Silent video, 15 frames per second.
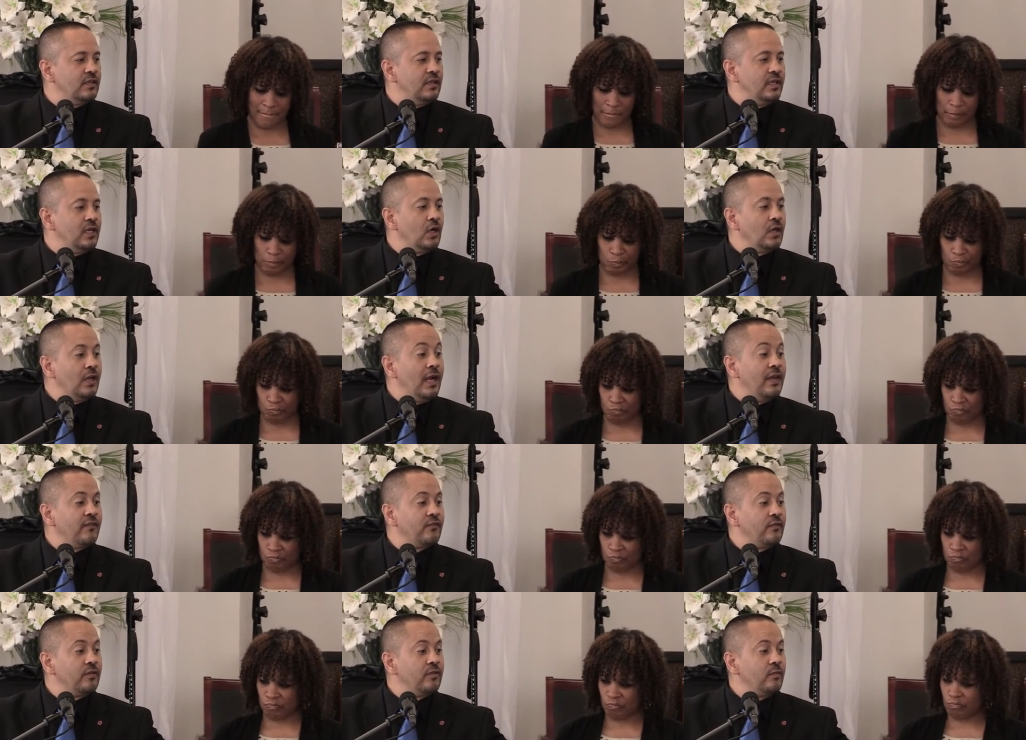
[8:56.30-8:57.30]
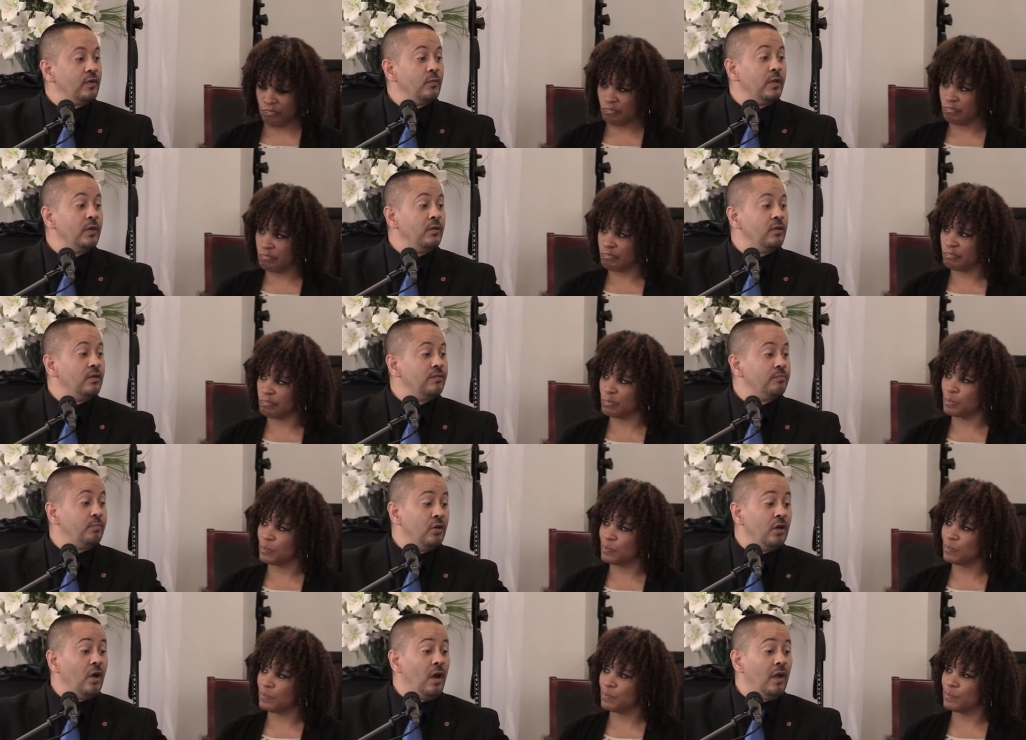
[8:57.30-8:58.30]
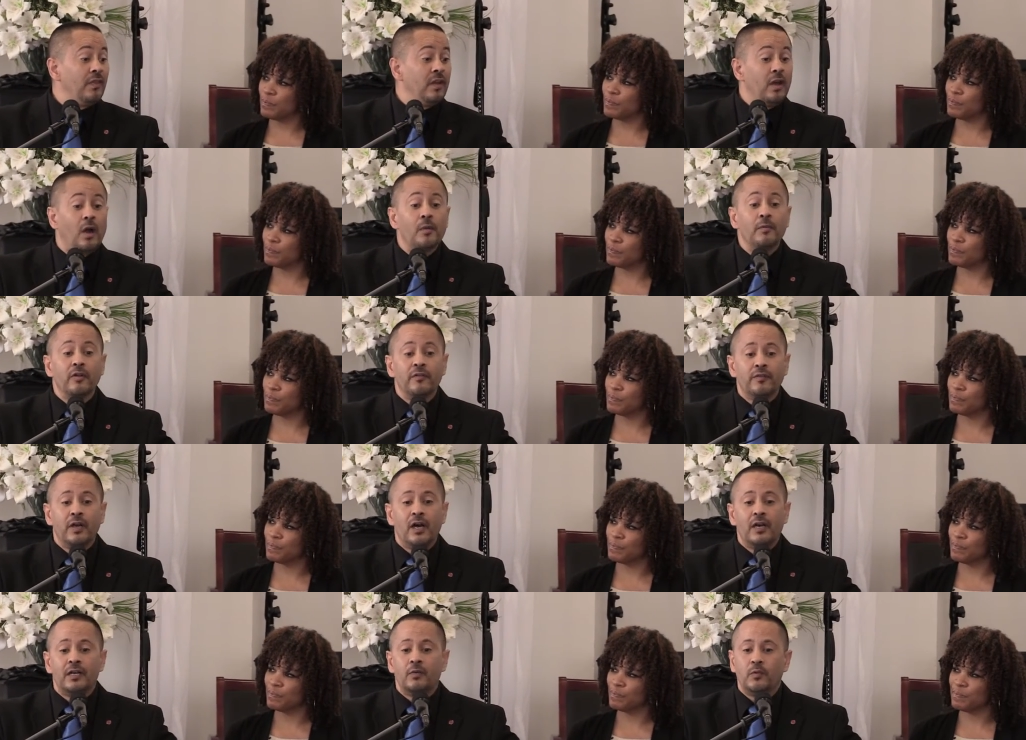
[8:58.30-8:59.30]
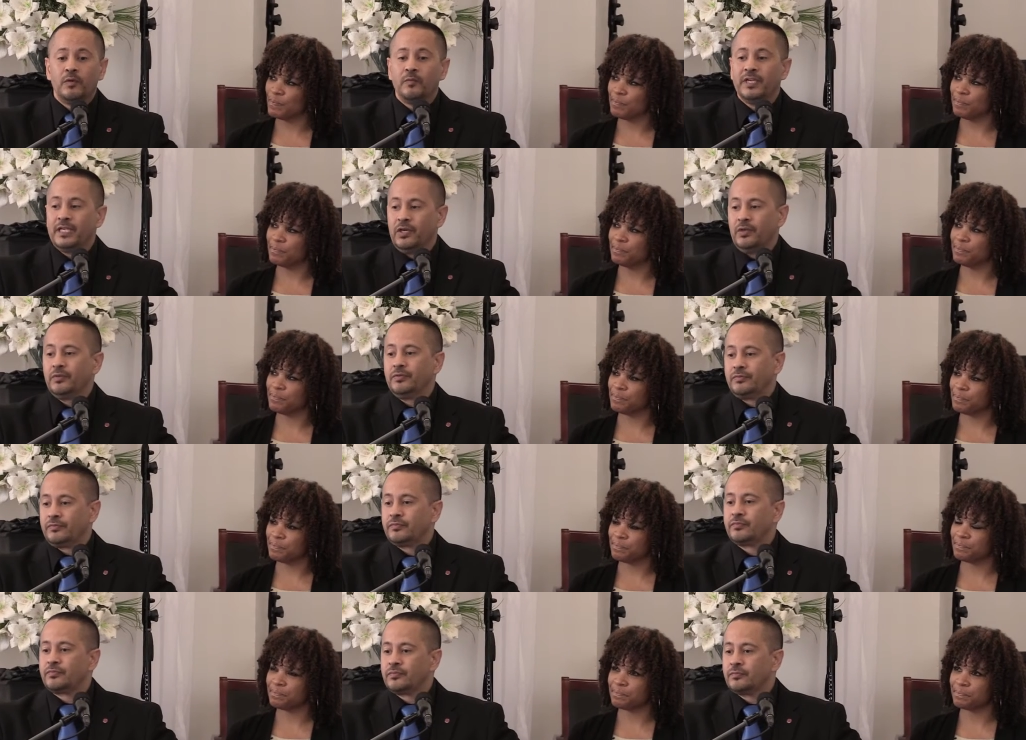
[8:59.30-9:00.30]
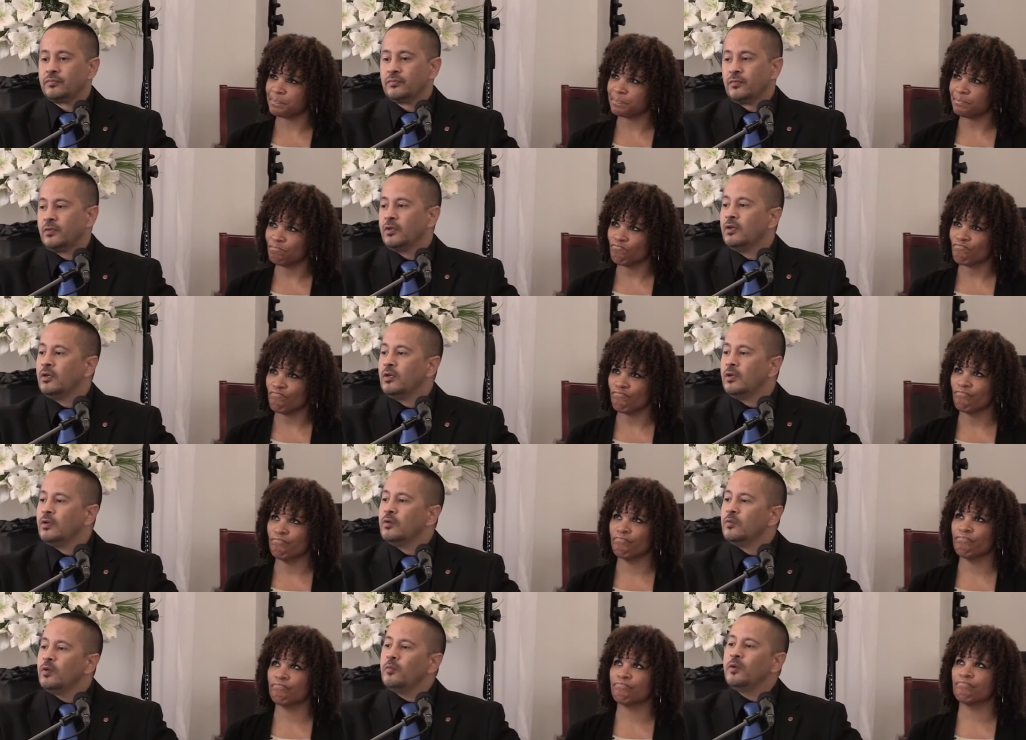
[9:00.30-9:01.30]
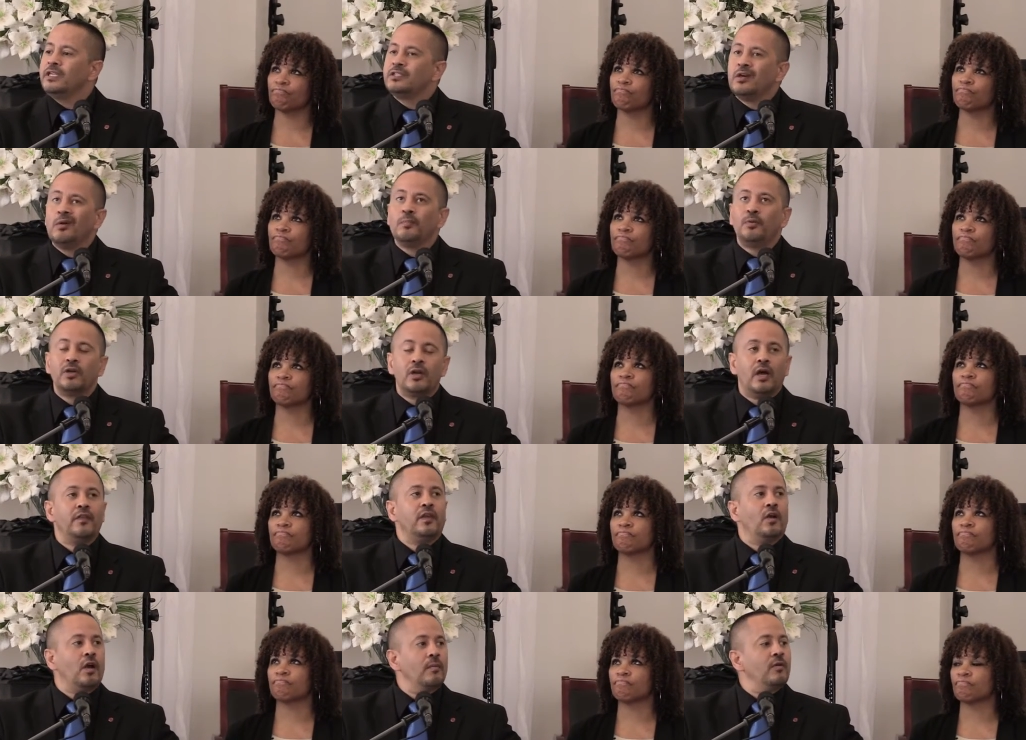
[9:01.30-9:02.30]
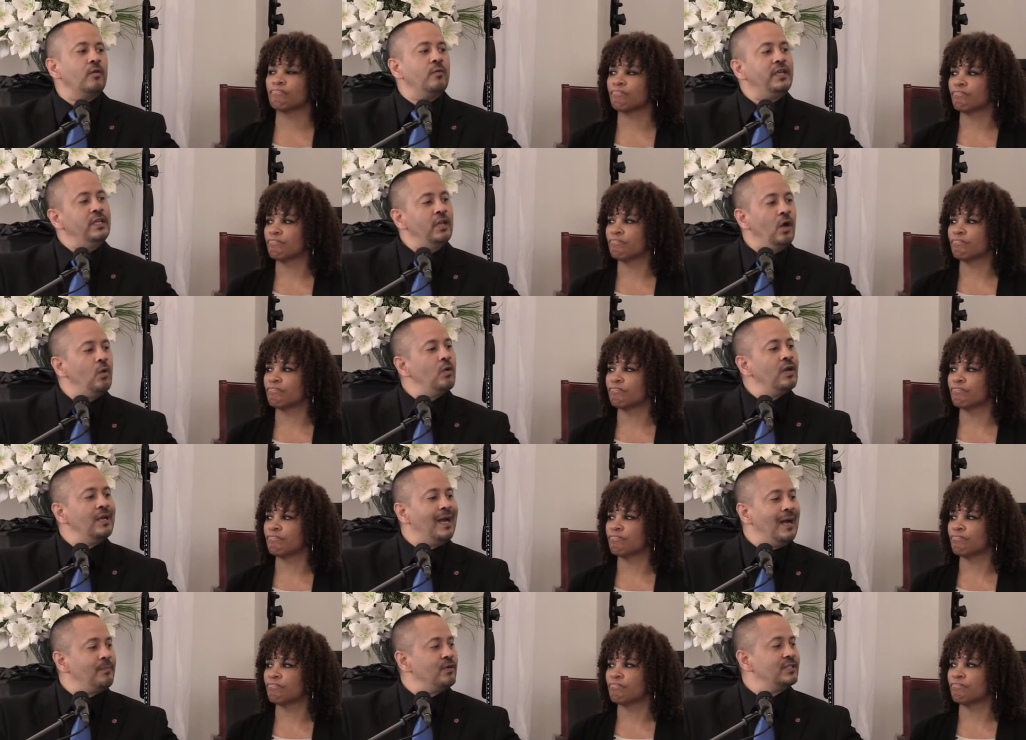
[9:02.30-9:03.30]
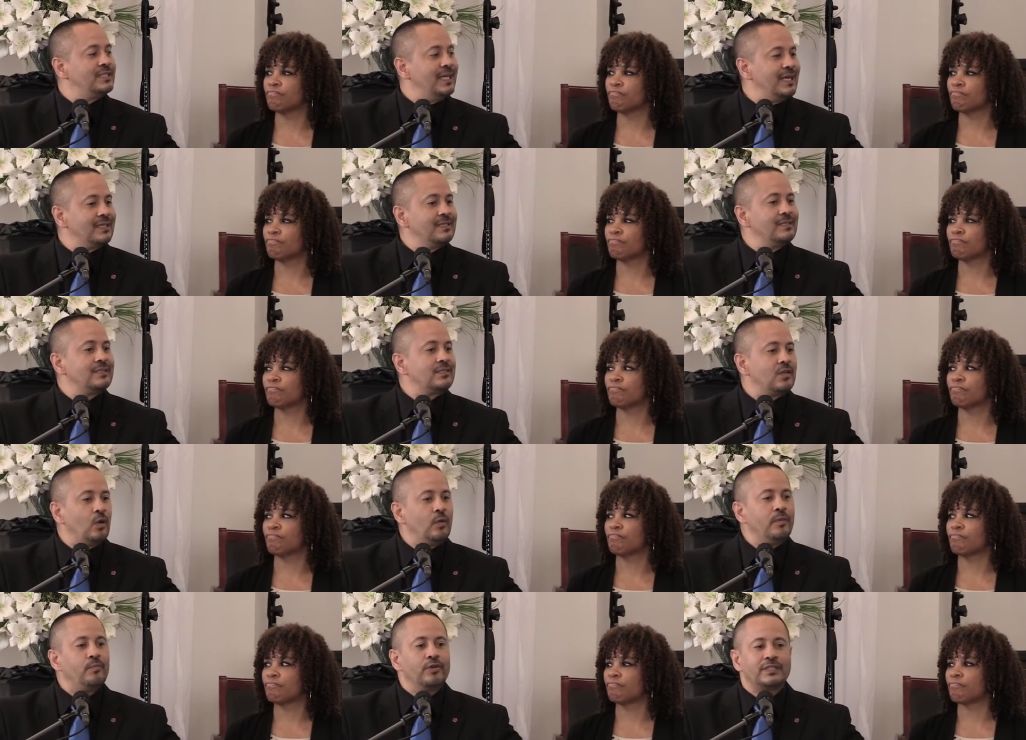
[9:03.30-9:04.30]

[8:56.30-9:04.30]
Speaker 1: in our life when we put on the armor of God and when we don't. When we don't put on the armor, we know we're not protected, so we